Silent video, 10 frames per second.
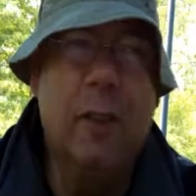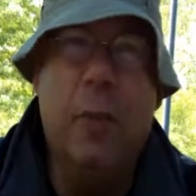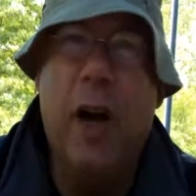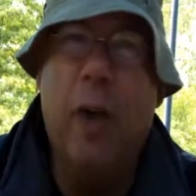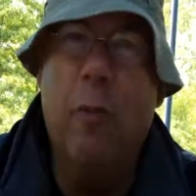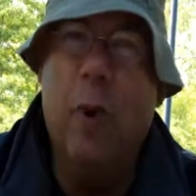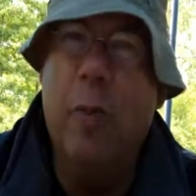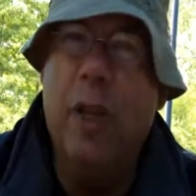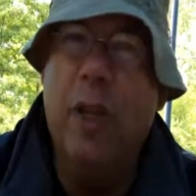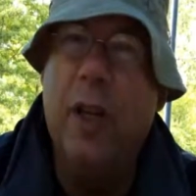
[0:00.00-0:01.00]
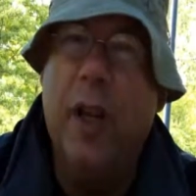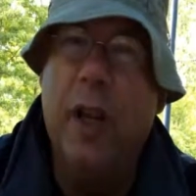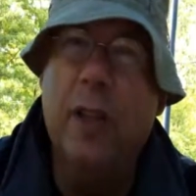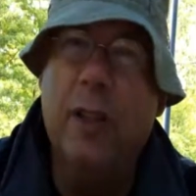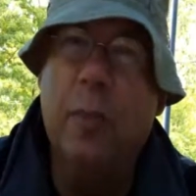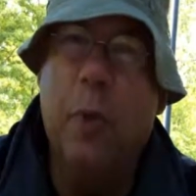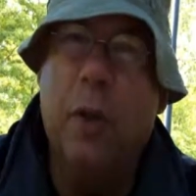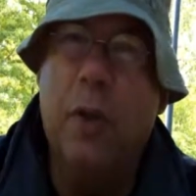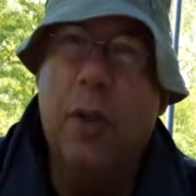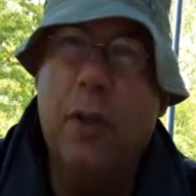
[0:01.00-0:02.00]
is a spot where we can kind of
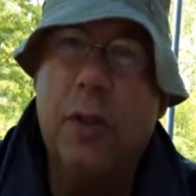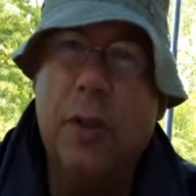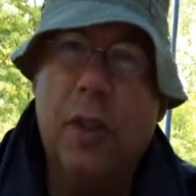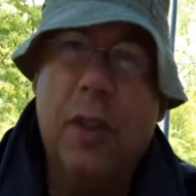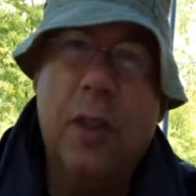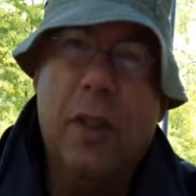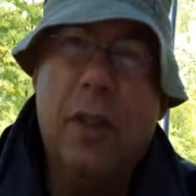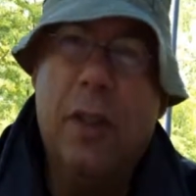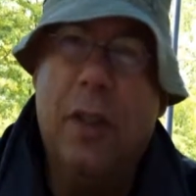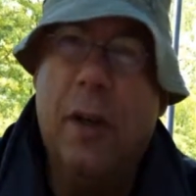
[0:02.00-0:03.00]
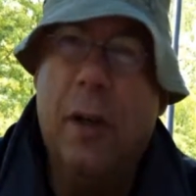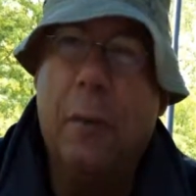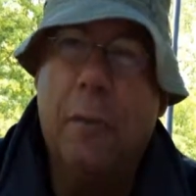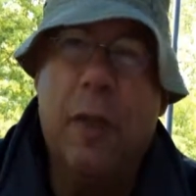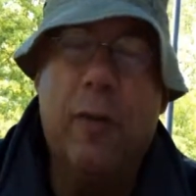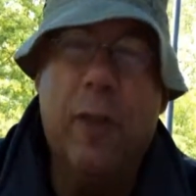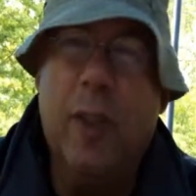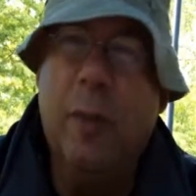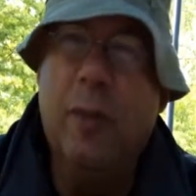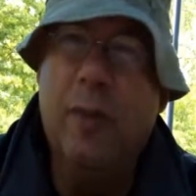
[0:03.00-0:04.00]
splurge. Different
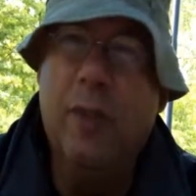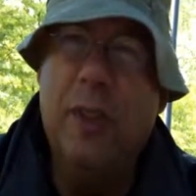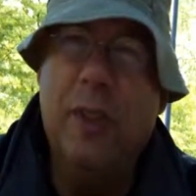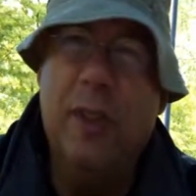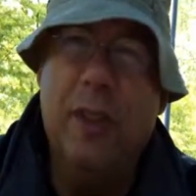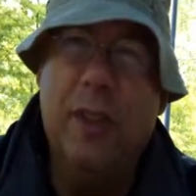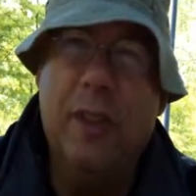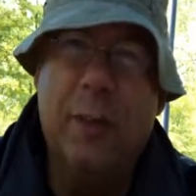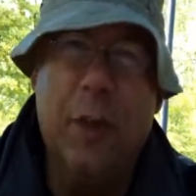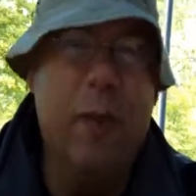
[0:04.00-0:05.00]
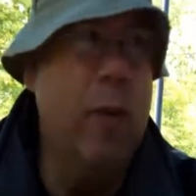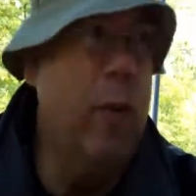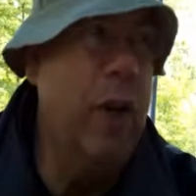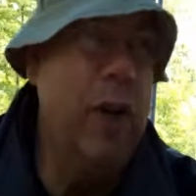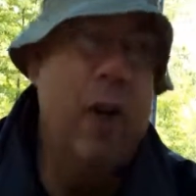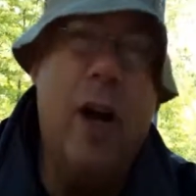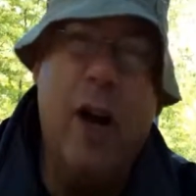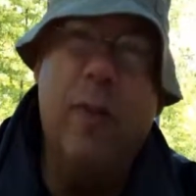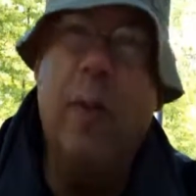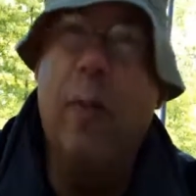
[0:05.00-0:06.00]
types of cereals. We even bring a
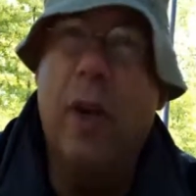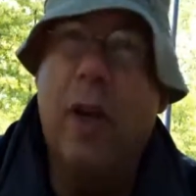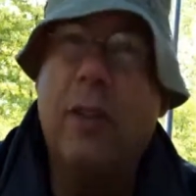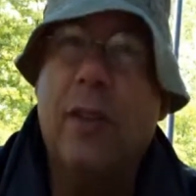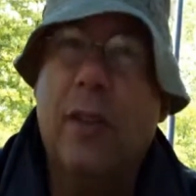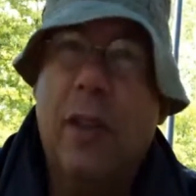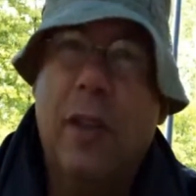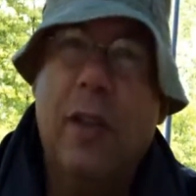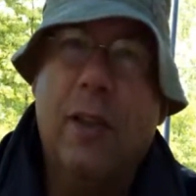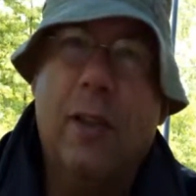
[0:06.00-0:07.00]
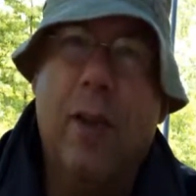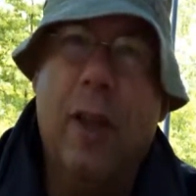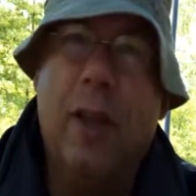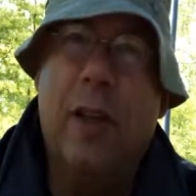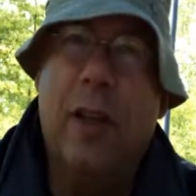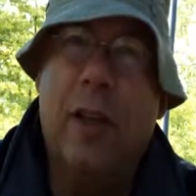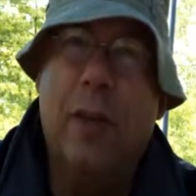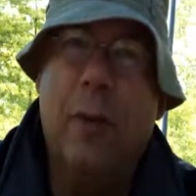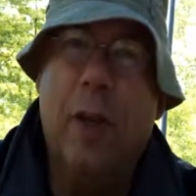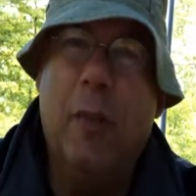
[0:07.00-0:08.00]
coffee press so
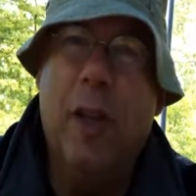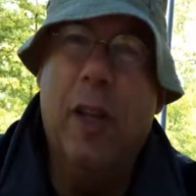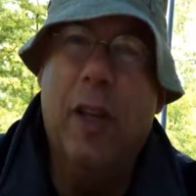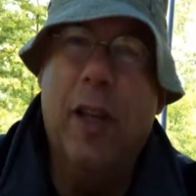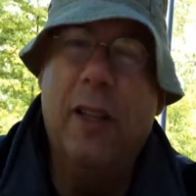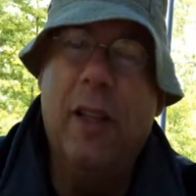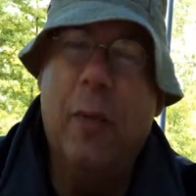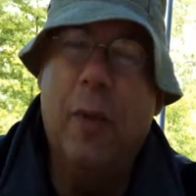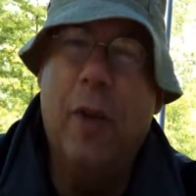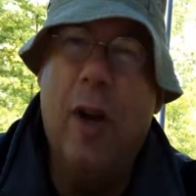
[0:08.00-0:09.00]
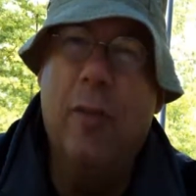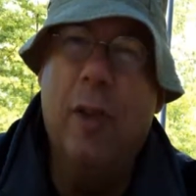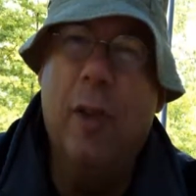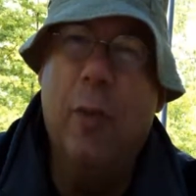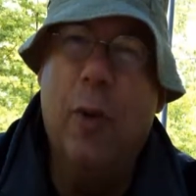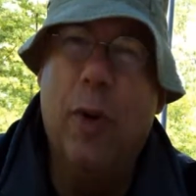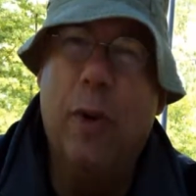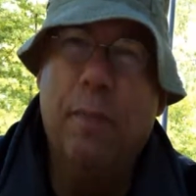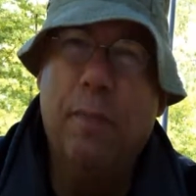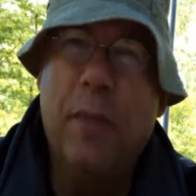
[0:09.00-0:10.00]
that we can make a nice cup of coffee in the
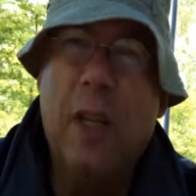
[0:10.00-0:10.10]
morning.